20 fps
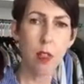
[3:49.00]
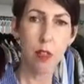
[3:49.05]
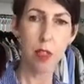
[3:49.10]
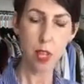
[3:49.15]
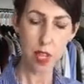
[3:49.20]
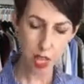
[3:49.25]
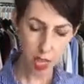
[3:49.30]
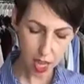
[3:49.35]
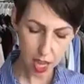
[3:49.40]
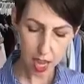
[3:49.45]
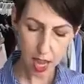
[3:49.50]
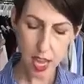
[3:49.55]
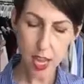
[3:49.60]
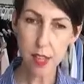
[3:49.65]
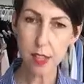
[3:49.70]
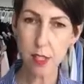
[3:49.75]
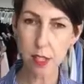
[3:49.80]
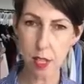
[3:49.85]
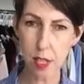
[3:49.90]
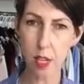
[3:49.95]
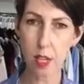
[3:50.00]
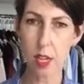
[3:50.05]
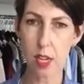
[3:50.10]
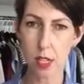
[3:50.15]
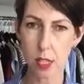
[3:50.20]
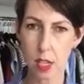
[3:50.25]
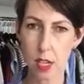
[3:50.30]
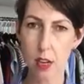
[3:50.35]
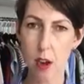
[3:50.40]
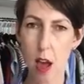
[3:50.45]
The key is the
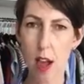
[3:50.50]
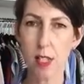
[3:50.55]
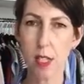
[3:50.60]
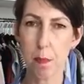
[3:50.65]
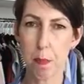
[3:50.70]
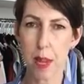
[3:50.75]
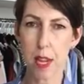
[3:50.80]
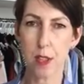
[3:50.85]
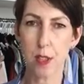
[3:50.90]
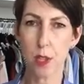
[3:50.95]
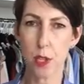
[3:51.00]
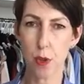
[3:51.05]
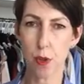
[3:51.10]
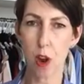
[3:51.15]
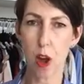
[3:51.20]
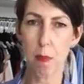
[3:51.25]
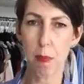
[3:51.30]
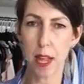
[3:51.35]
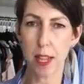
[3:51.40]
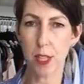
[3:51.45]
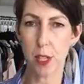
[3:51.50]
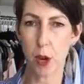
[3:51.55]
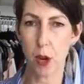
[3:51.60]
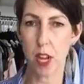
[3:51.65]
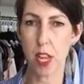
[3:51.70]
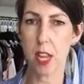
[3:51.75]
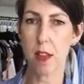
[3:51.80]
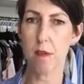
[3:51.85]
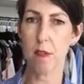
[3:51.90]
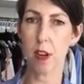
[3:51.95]
nice pinstripe. That's
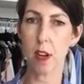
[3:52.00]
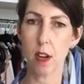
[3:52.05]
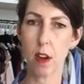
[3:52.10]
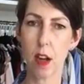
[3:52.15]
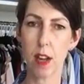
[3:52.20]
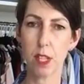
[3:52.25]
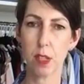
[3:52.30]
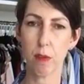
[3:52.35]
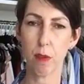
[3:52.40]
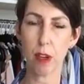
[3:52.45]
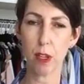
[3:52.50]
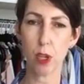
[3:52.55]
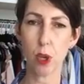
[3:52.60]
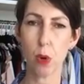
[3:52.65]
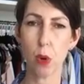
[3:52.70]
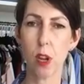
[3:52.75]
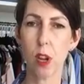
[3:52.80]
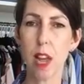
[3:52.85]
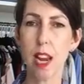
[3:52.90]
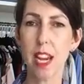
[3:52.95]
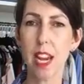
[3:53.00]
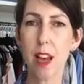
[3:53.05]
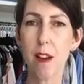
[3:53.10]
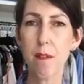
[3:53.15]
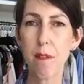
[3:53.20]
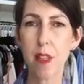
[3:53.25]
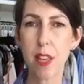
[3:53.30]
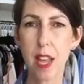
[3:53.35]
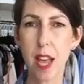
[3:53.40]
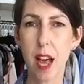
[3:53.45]
going to give it a nice fresh look. And I
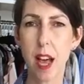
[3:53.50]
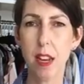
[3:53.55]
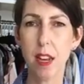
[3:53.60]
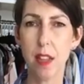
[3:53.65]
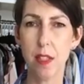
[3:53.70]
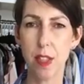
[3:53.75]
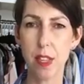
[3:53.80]
love the color.